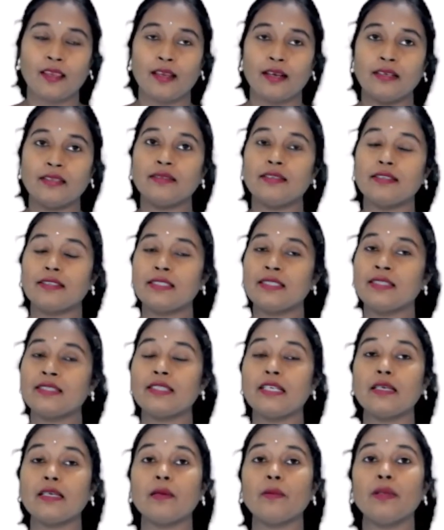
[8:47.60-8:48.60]
The
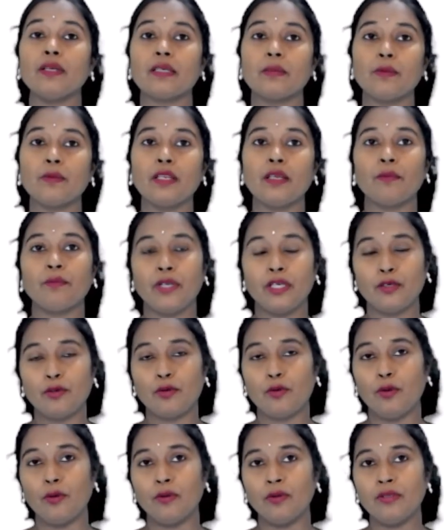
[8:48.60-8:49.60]
Sustainable Development
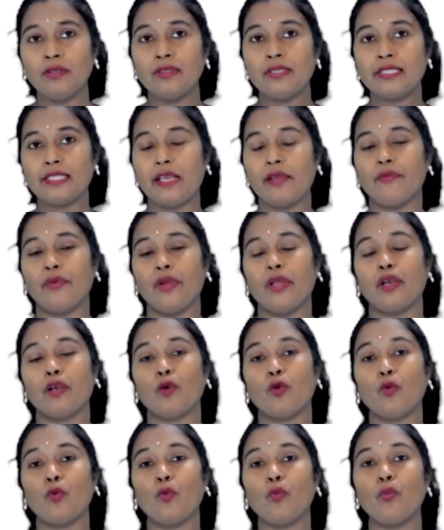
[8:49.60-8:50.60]
Goal
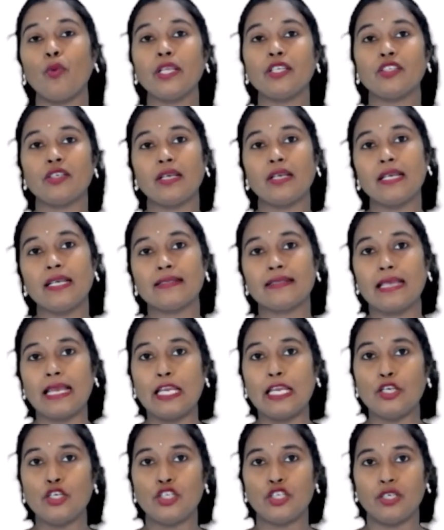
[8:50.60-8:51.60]
7, which is
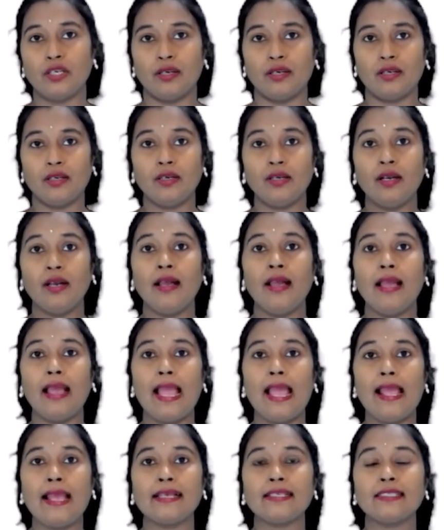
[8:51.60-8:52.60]
ensure
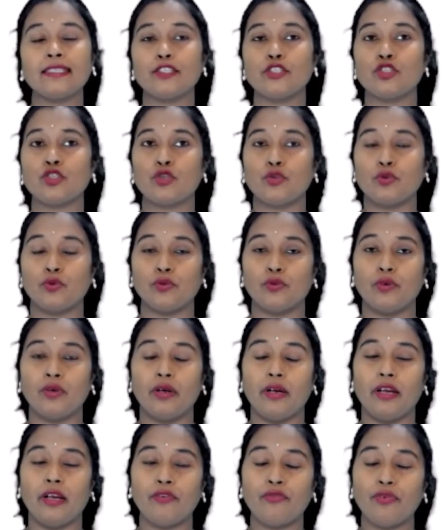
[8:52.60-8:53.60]
access to
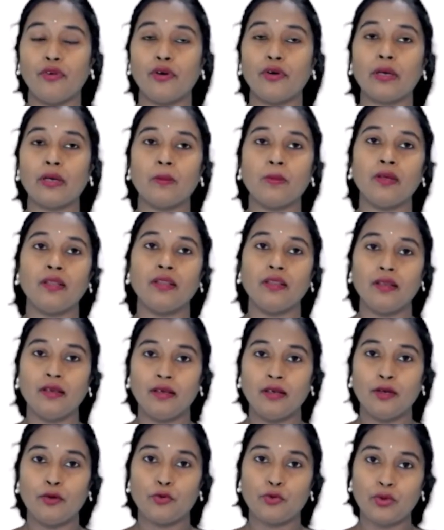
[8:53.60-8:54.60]
affordable,
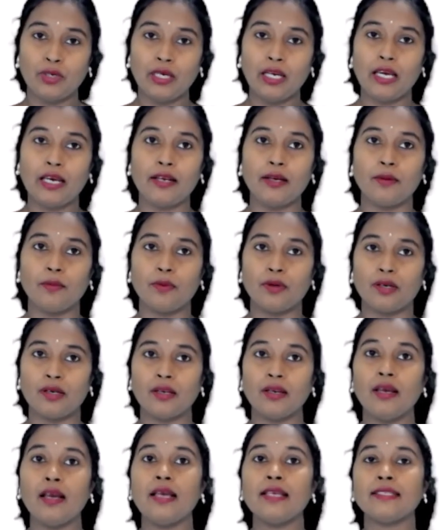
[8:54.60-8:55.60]

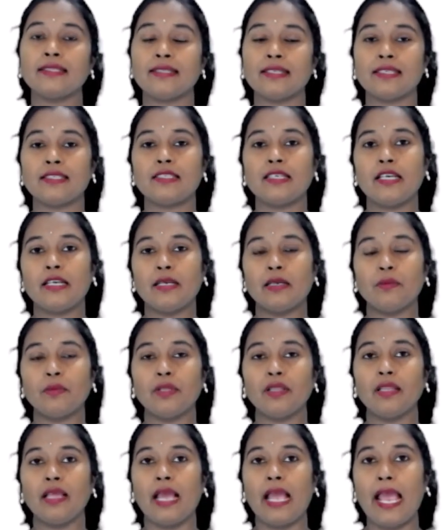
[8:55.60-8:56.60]
reliable,
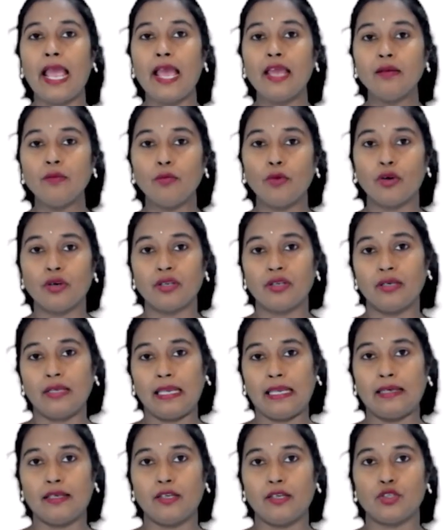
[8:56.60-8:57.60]
sustainable, and modern
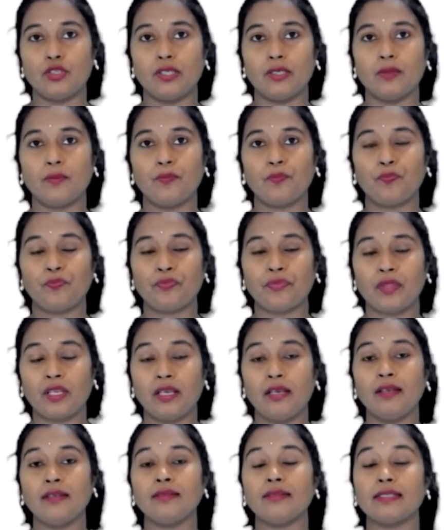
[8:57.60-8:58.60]
energy.
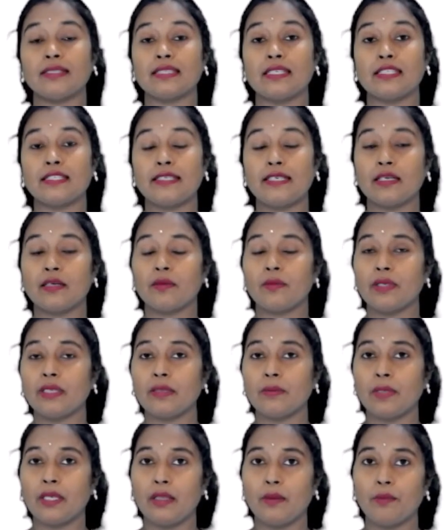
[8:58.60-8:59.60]
The Sustainable
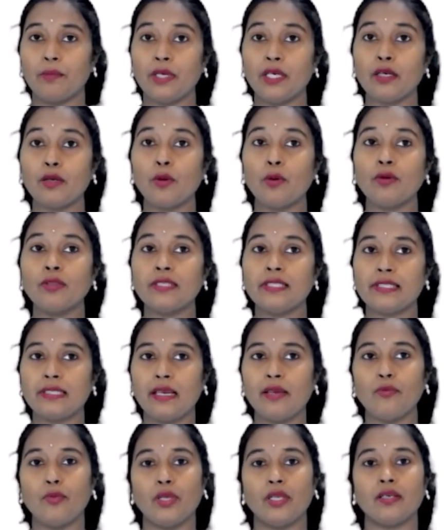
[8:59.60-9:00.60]
Development Goal
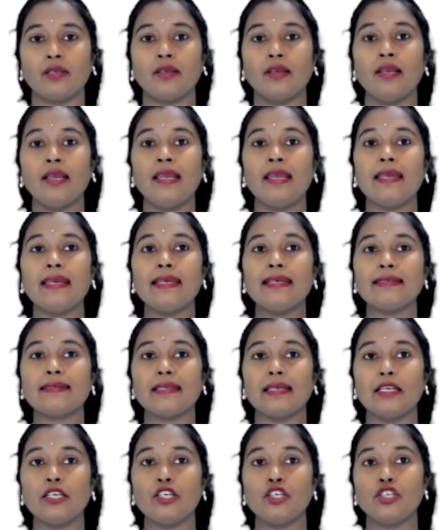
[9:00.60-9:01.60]
7 is
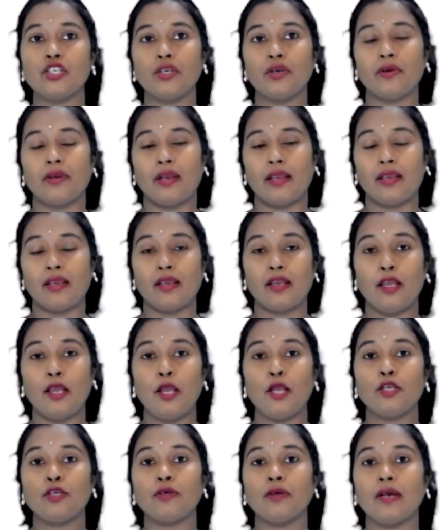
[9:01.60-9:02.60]
ensuring
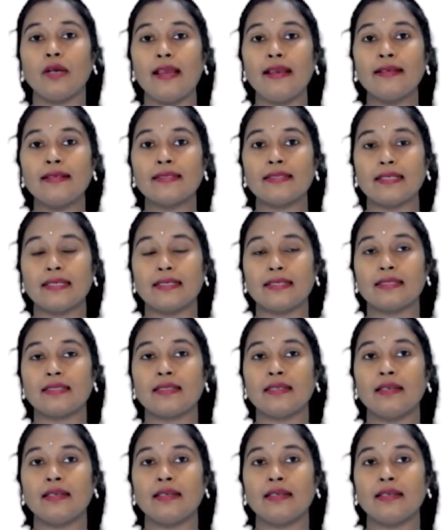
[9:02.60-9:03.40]
to access